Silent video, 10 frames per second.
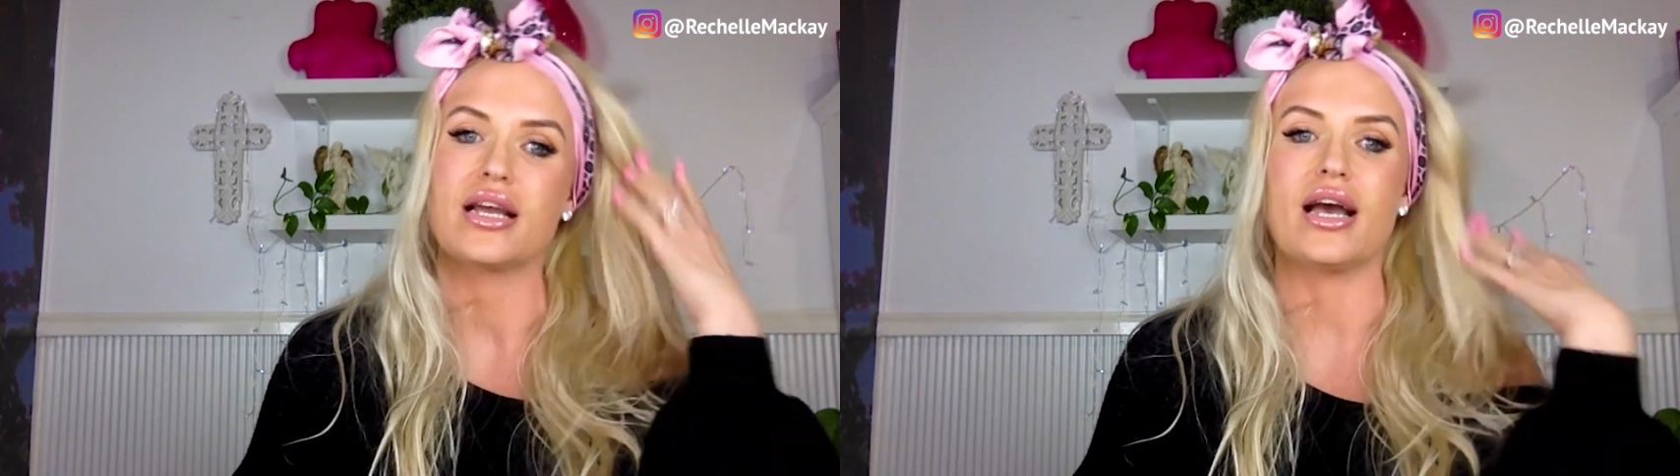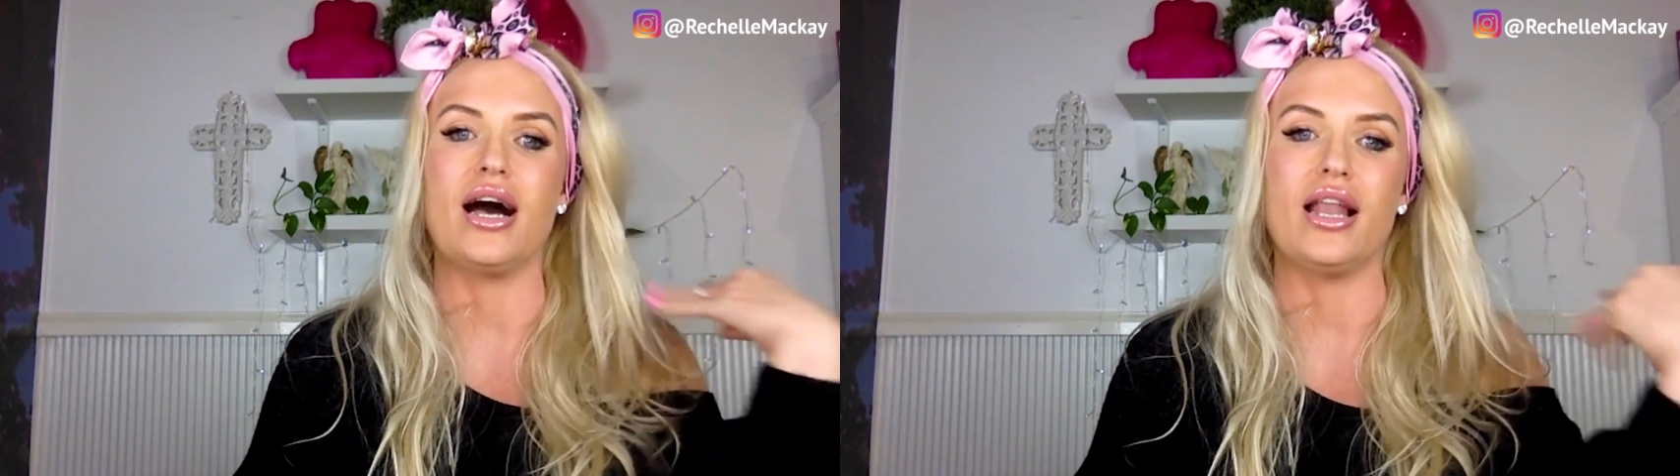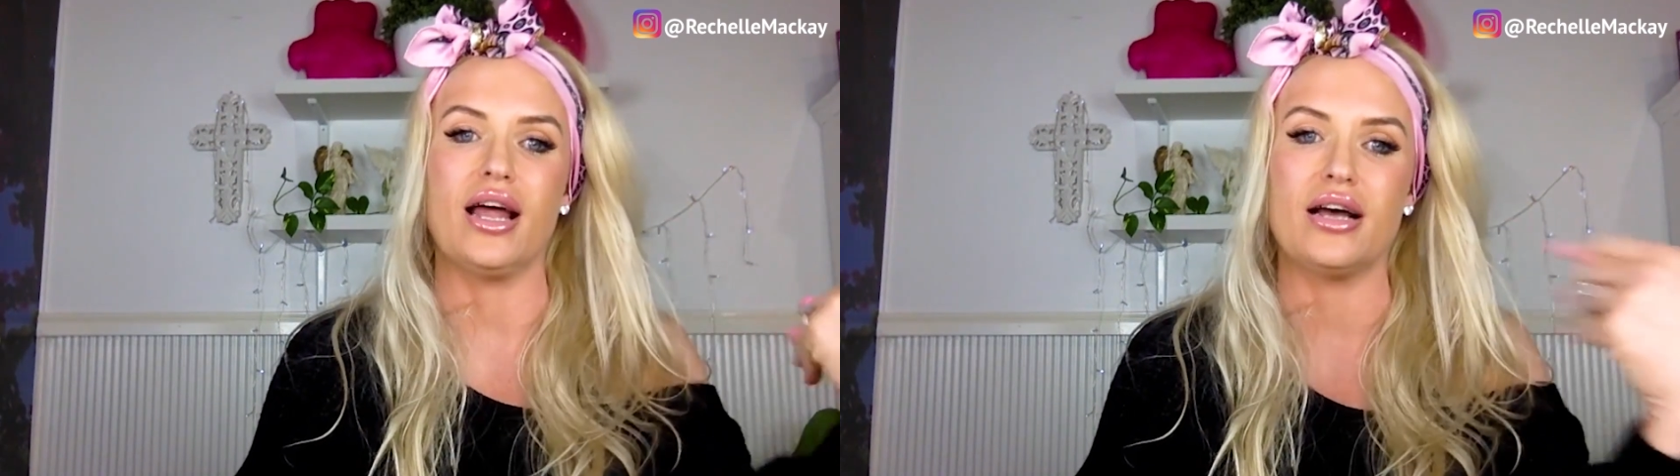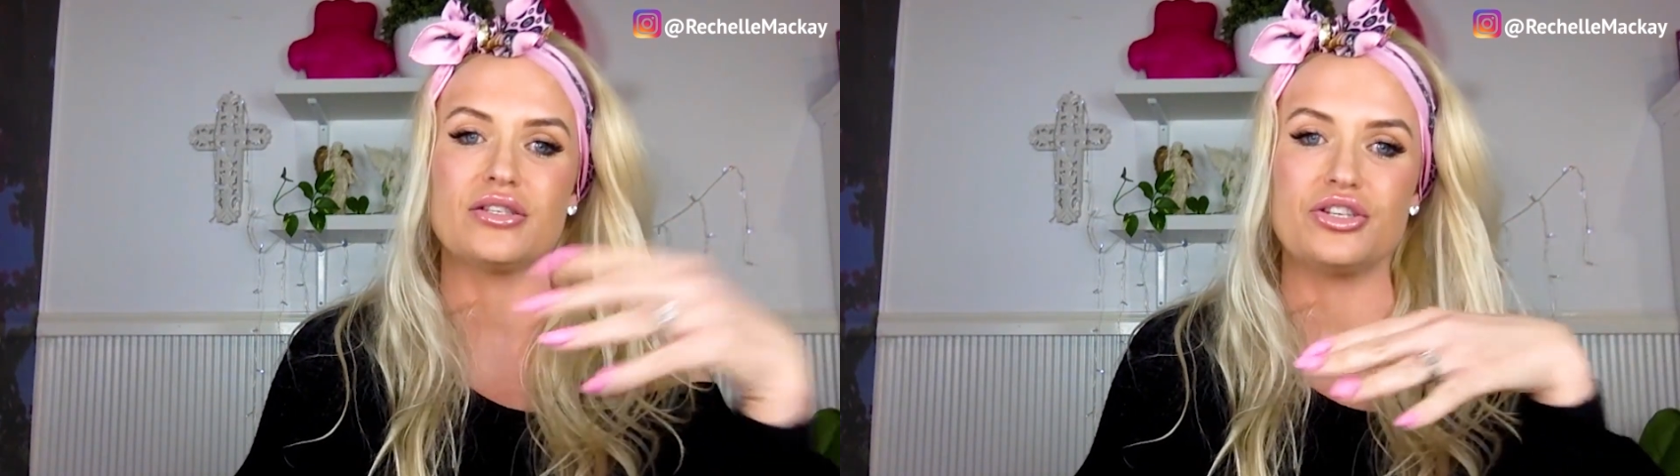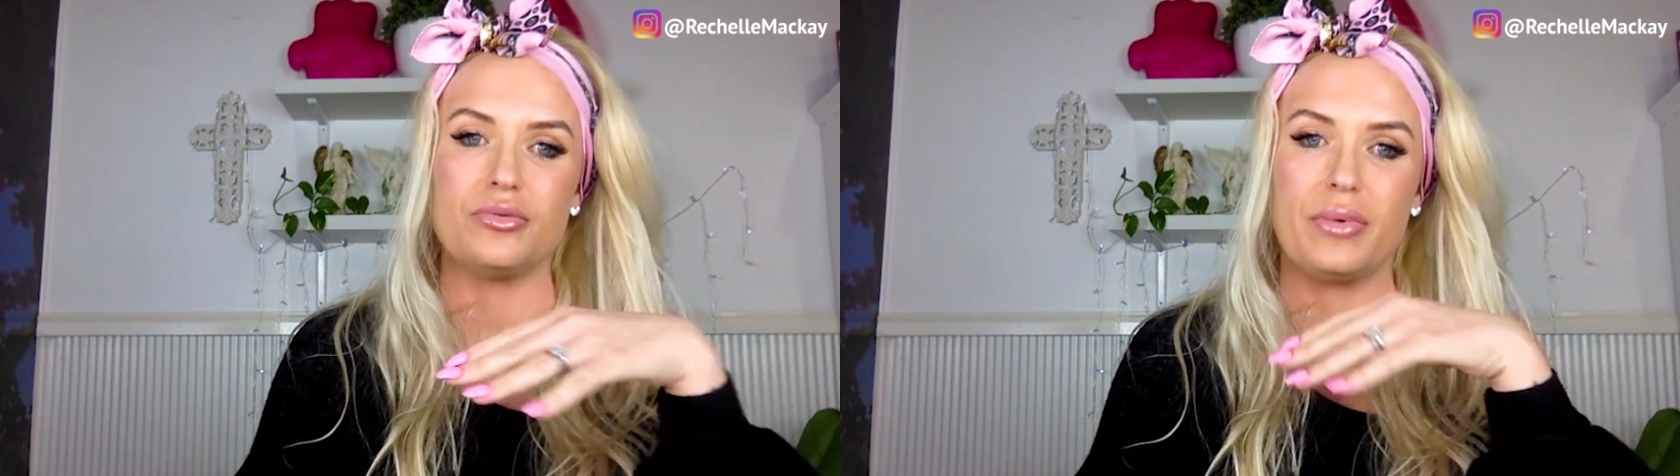
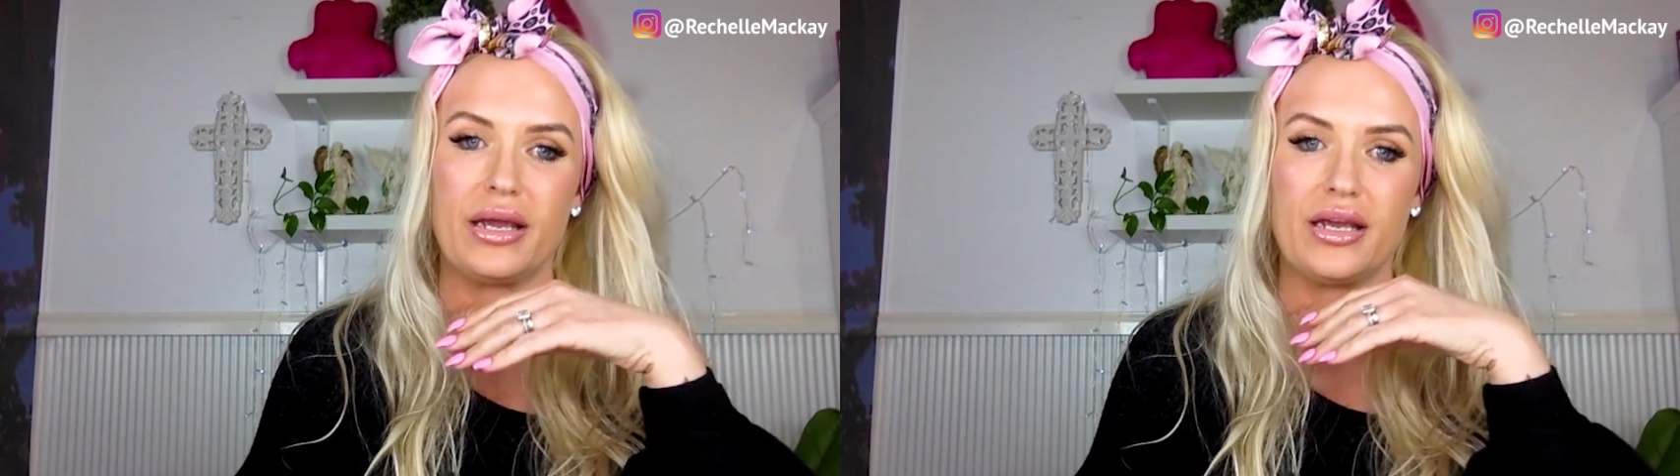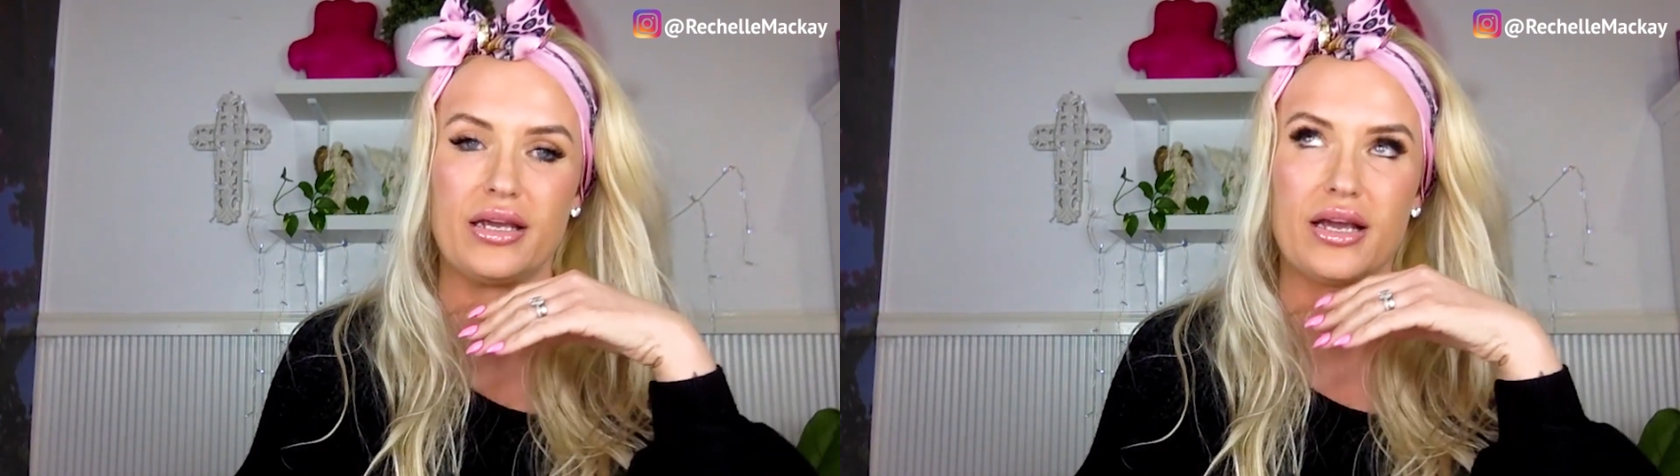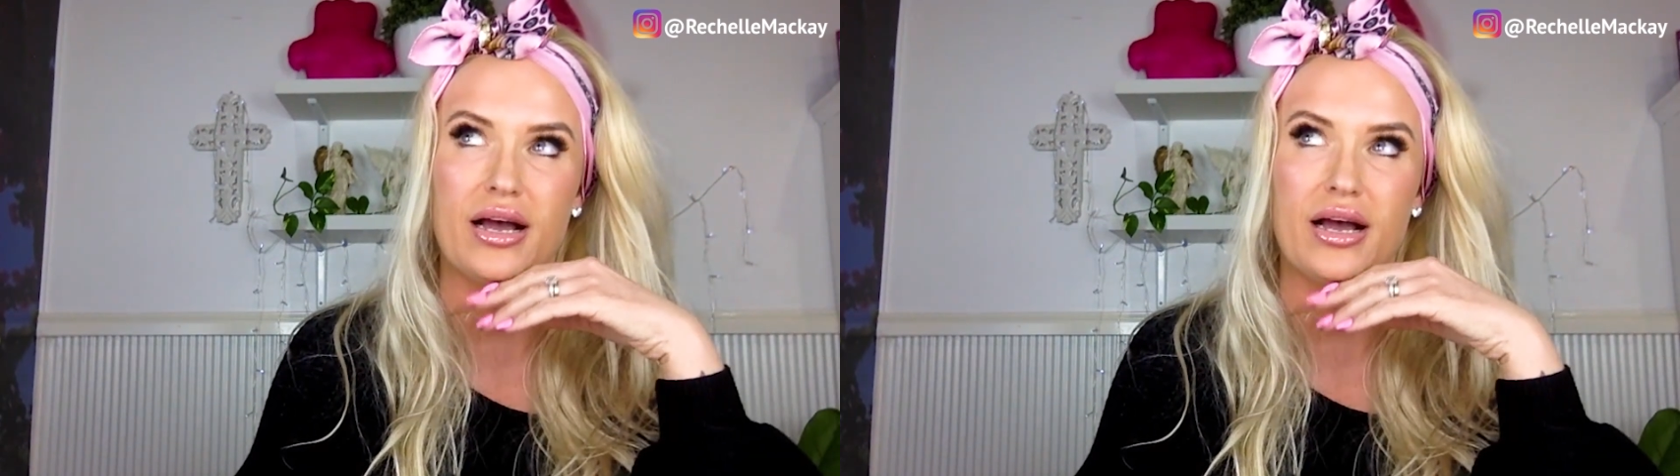color to be